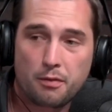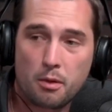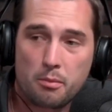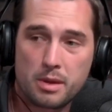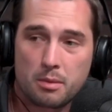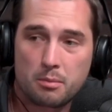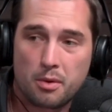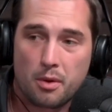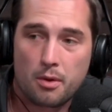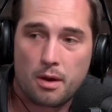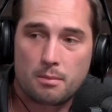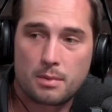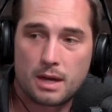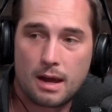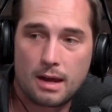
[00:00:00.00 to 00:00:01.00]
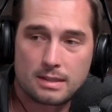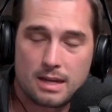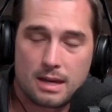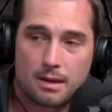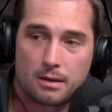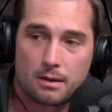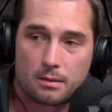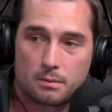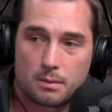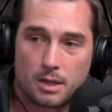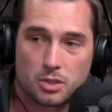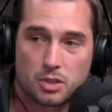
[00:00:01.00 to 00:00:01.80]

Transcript: be hard for a big program to not take a,